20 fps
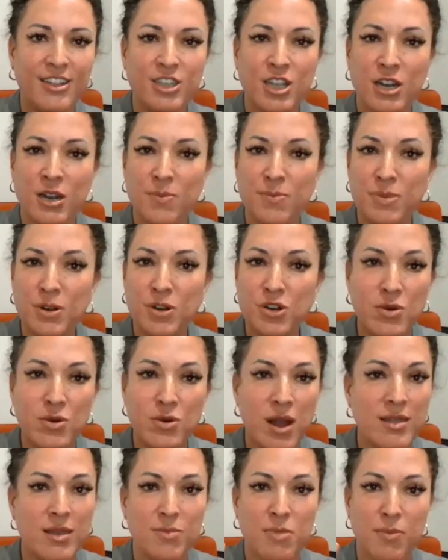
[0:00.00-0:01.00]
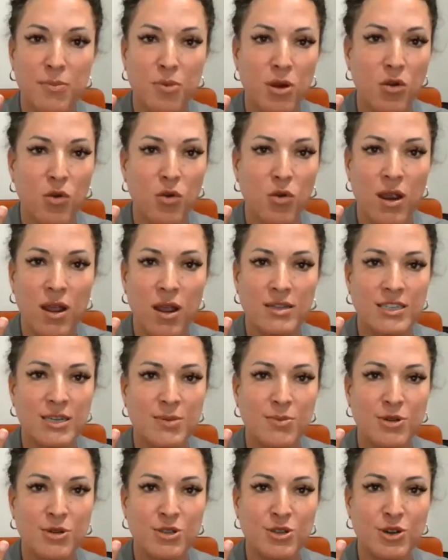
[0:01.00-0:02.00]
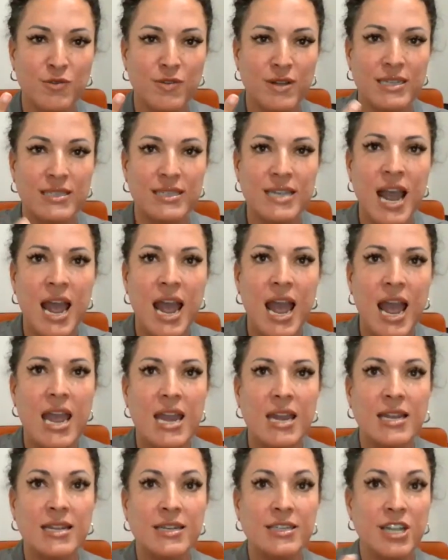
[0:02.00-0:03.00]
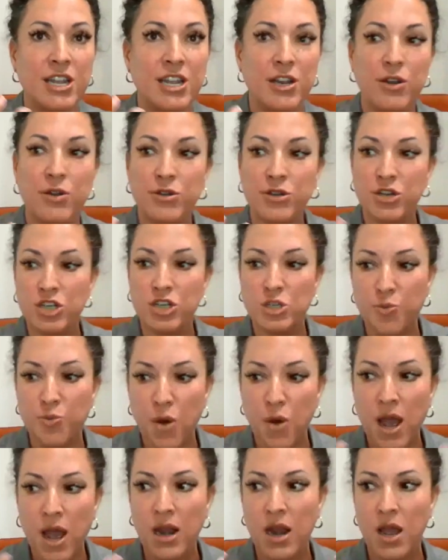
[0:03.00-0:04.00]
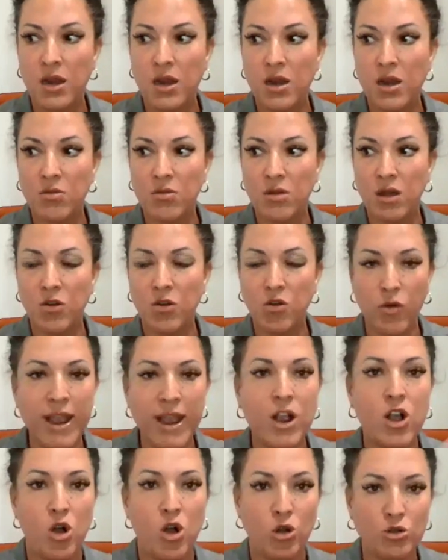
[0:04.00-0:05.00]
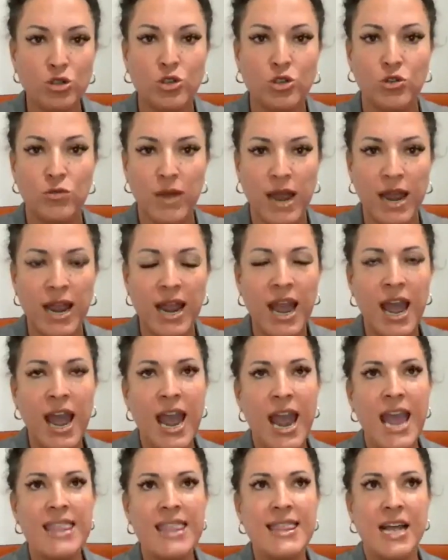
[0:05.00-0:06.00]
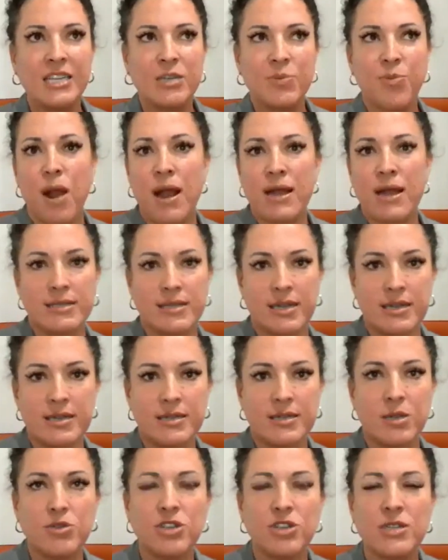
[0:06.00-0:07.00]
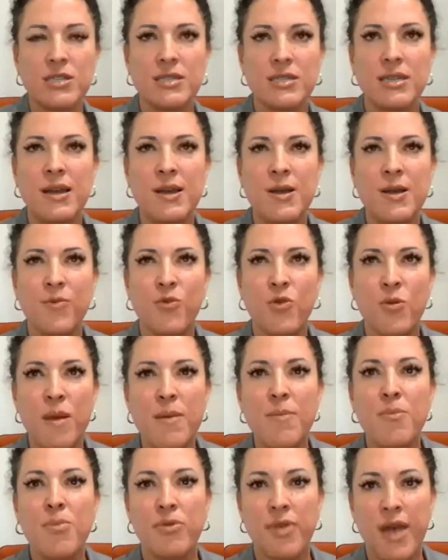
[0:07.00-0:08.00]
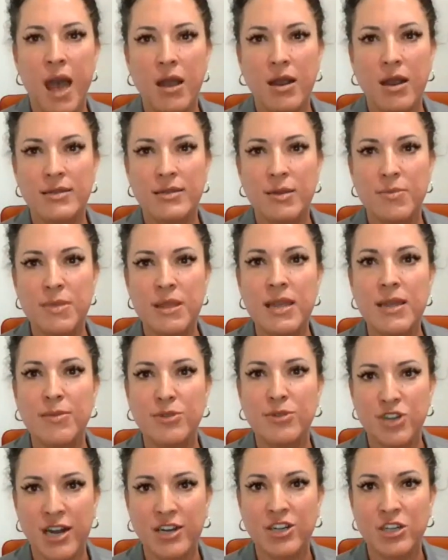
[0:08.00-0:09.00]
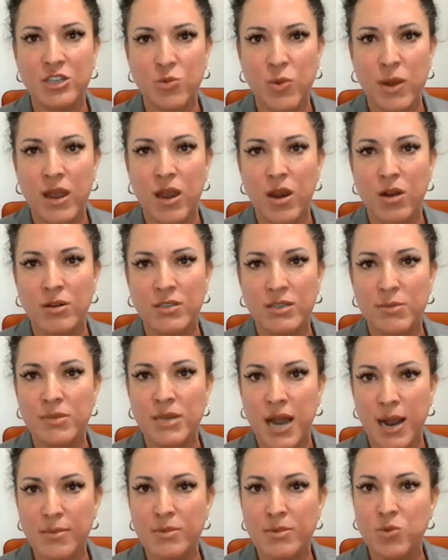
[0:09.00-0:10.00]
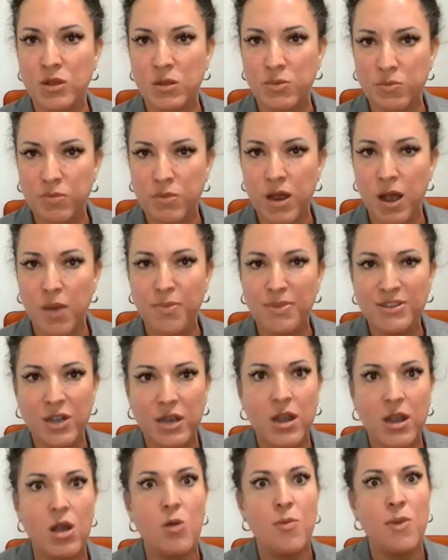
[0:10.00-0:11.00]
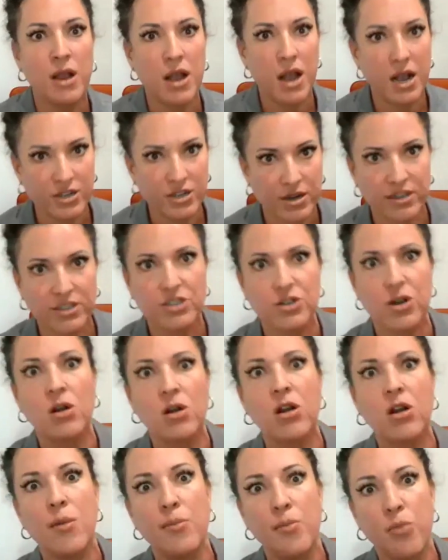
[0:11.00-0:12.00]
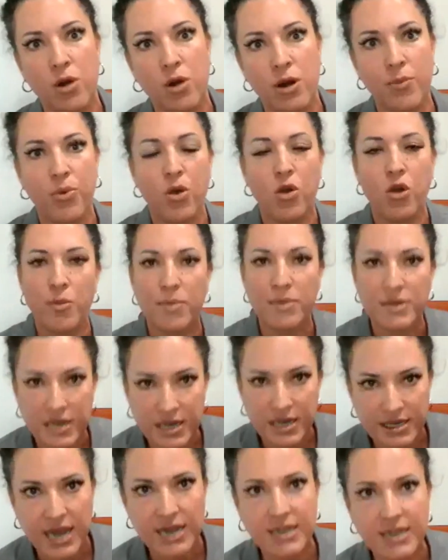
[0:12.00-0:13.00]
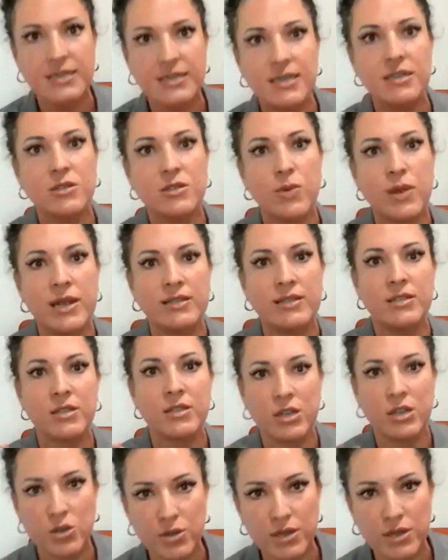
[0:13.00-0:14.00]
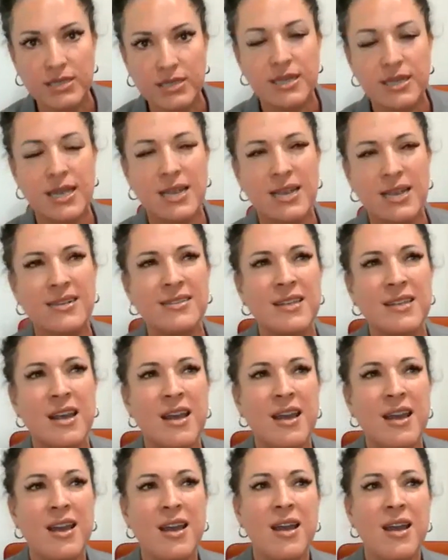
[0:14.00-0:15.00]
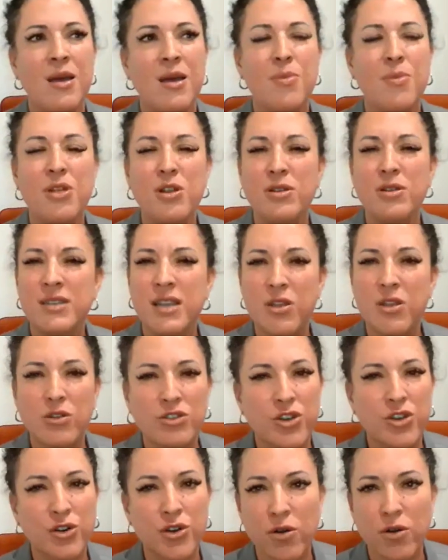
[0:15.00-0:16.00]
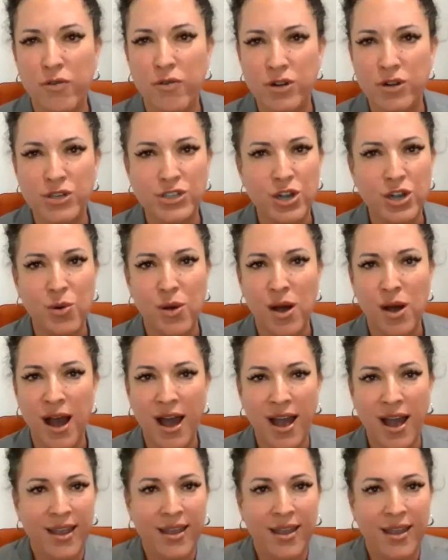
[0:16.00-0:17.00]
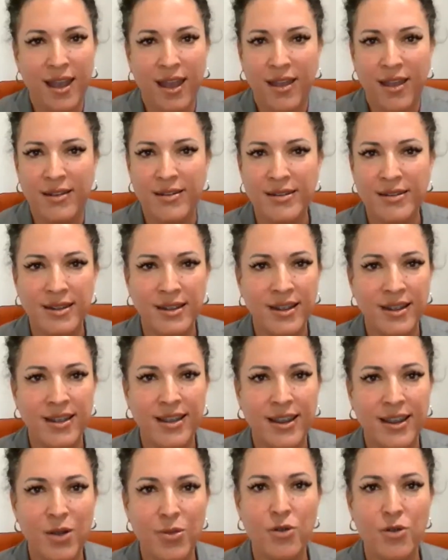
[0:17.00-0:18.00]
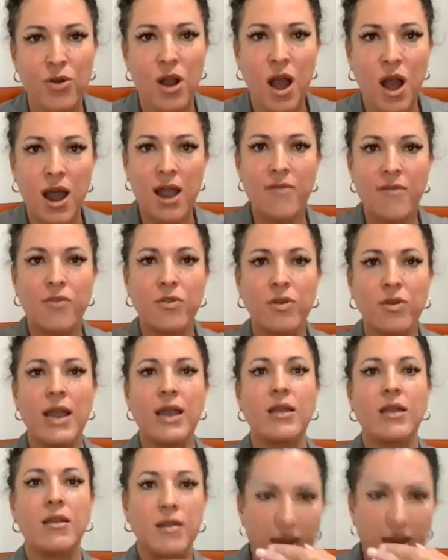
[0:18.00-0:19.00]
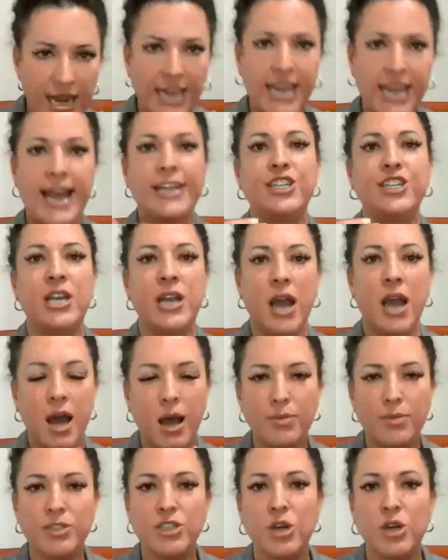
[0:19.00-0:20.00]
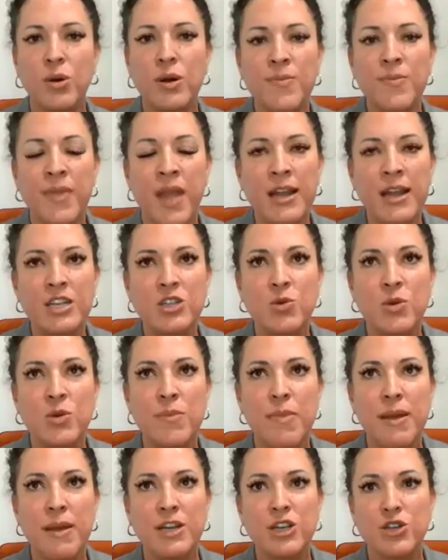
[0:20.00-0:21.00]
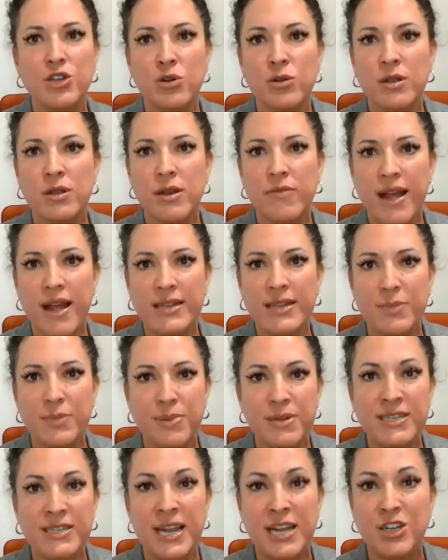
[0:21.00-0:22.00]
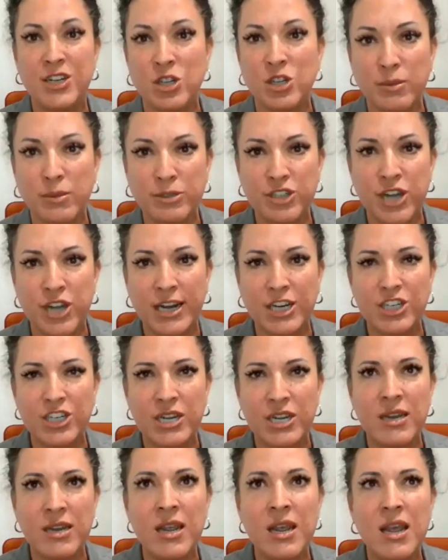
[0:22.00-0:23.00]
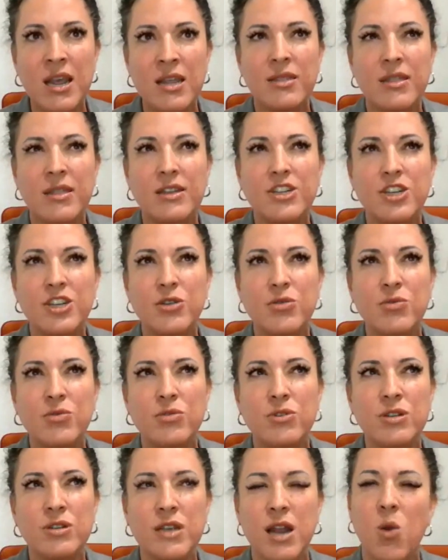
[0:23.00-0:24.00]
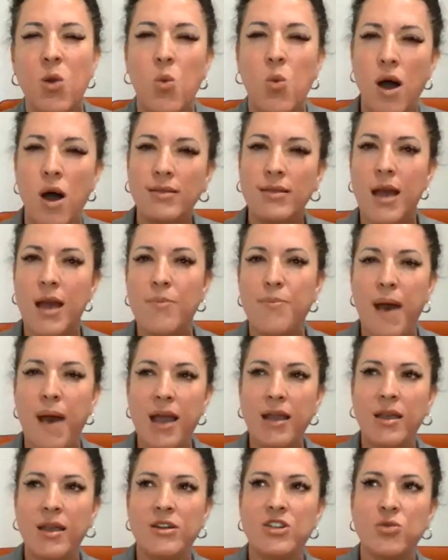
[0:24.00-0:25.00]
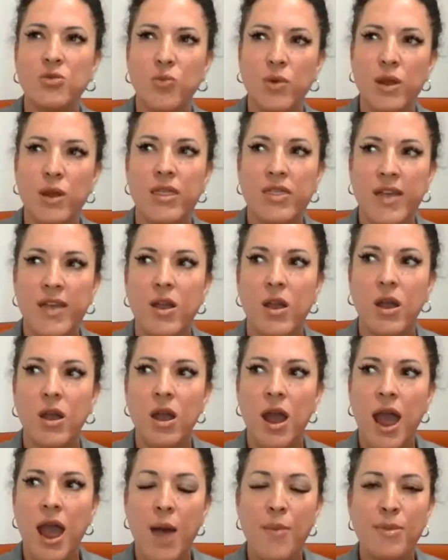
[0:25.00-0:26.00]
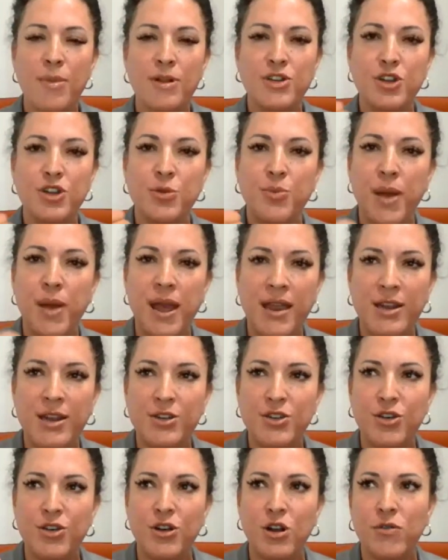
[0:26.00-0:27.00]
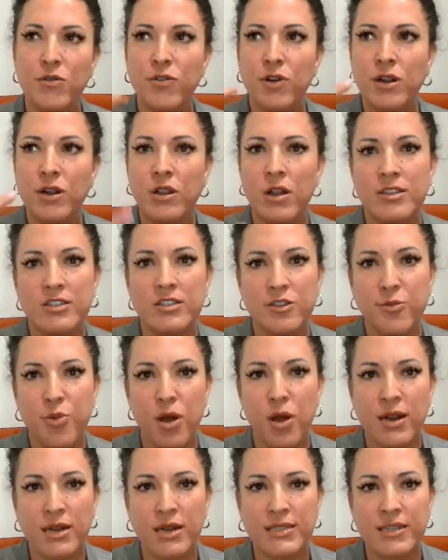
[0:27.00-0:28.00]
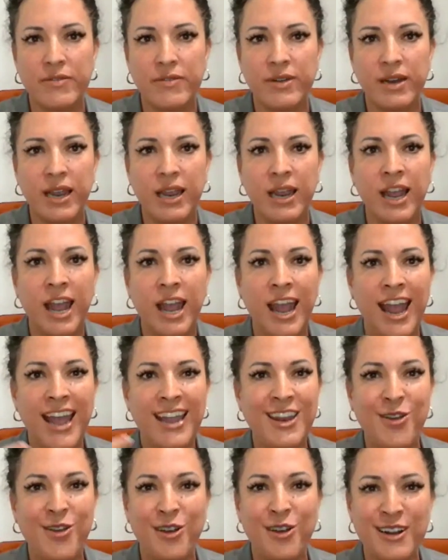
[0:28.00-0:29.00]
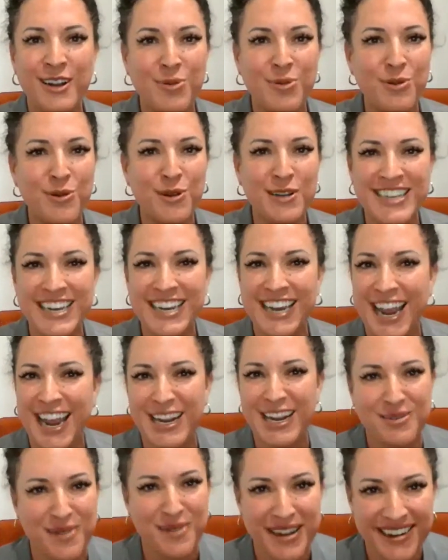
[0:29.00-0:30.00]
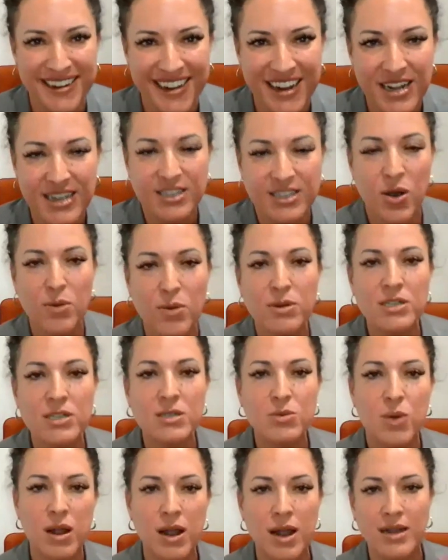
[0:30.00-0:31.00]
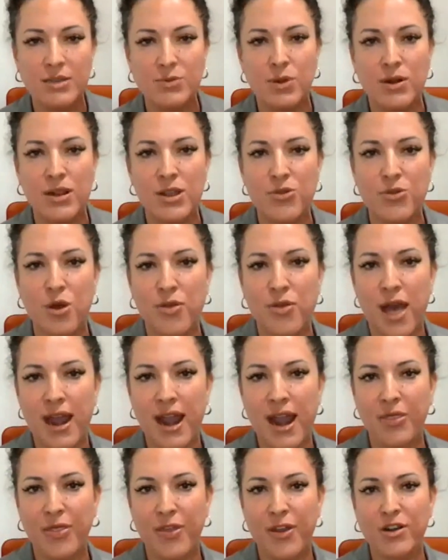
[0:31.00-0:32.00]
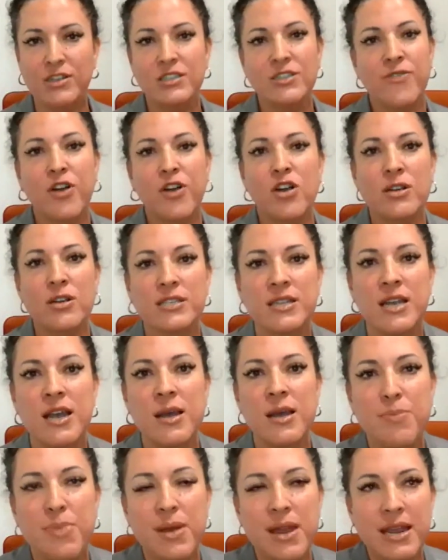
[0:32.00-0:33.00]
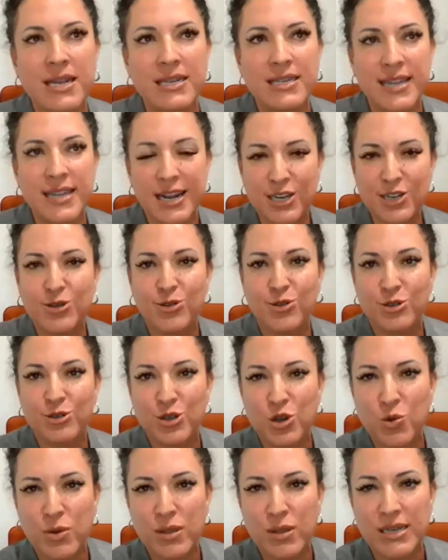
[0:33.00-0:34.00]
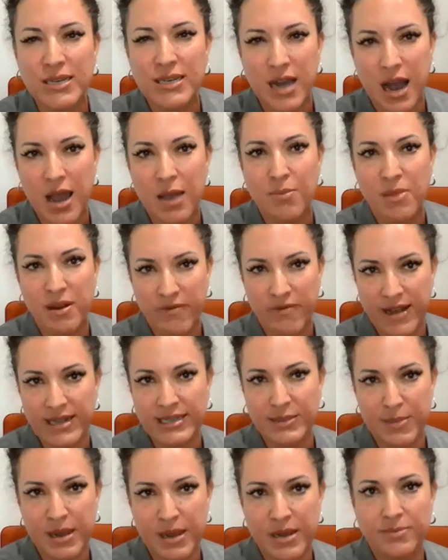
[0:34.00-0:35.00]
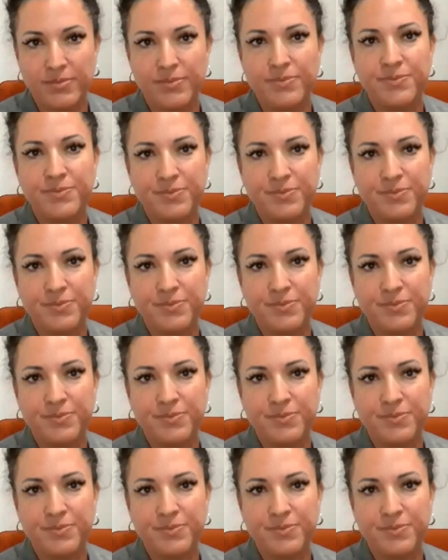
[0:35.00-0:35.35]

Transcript: It's going to do nothing but bring great customer service and continue to spread a great culture, right? And that's priceless. So just remember that, because some of the objections we hear sometimes with companies like, oh my gosh, got to start an onboarding program. It's going to take 6 weeks. It's going to do these things. But then you see their turnover is so high, and they're not ever like kind of catching up. So I just want to make sure that if that's a potential objection, that you just kind of walk that back and just rethink, how much are you paying in turnover and loss of productivity and your employees' engagement? So I just want to throw that out there as far as being intentional too with the time investment.